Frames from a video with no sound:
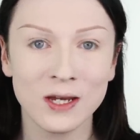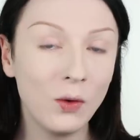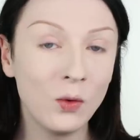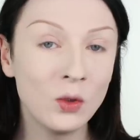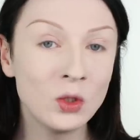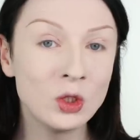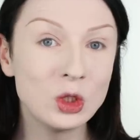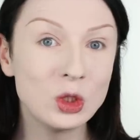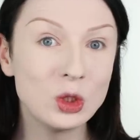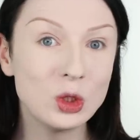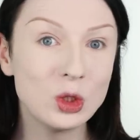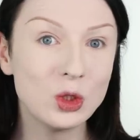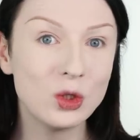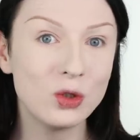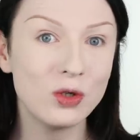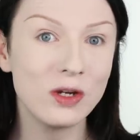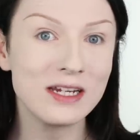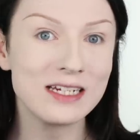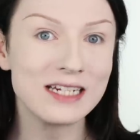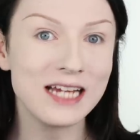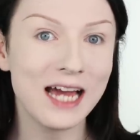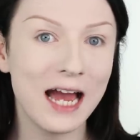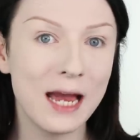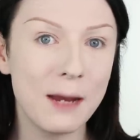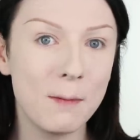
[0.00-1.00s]
I wanted to
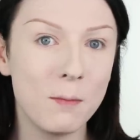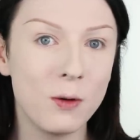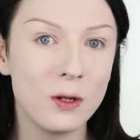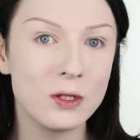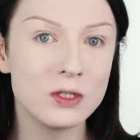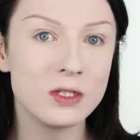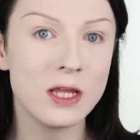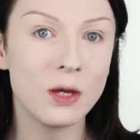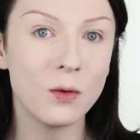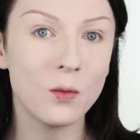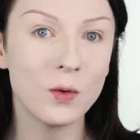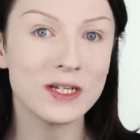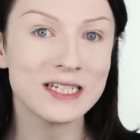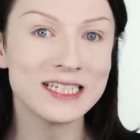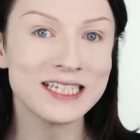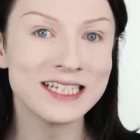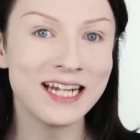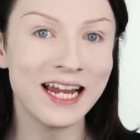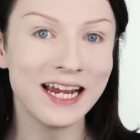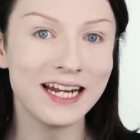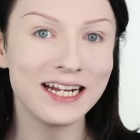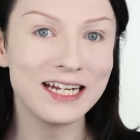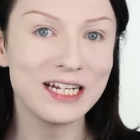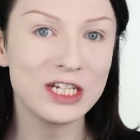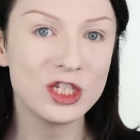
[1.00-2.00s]
create eyebrows that were
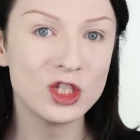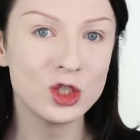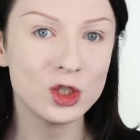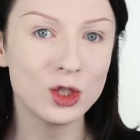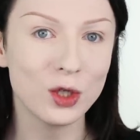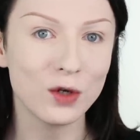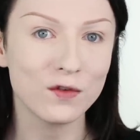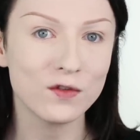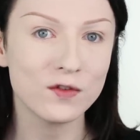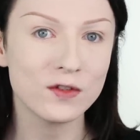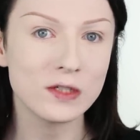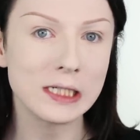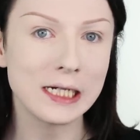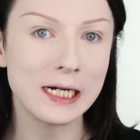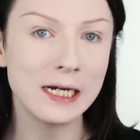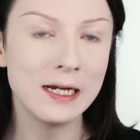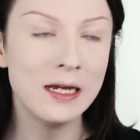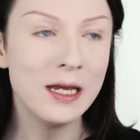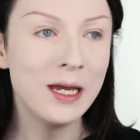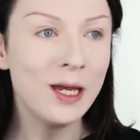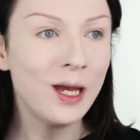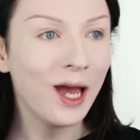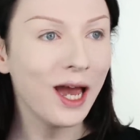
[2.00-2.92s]
slightly softer